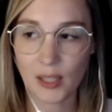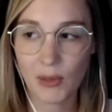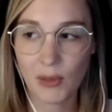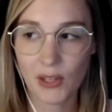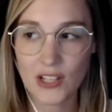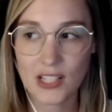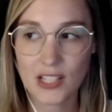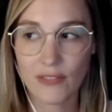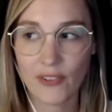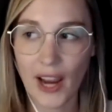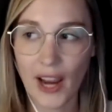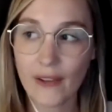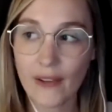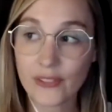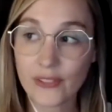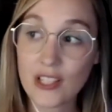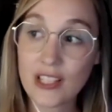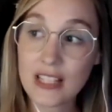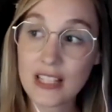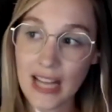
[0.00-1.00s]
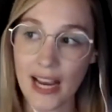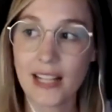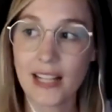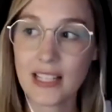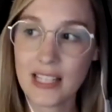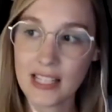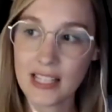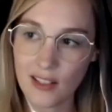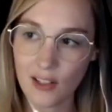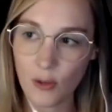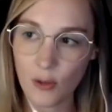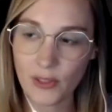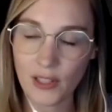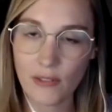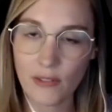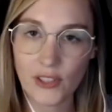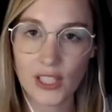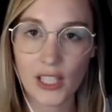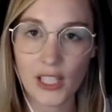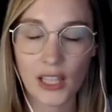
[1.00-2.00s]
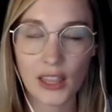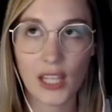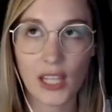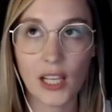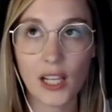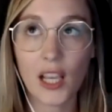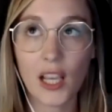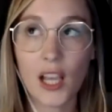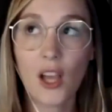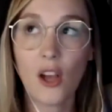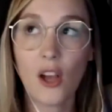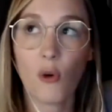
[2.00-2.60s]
Because if I have to stand still with everything and think,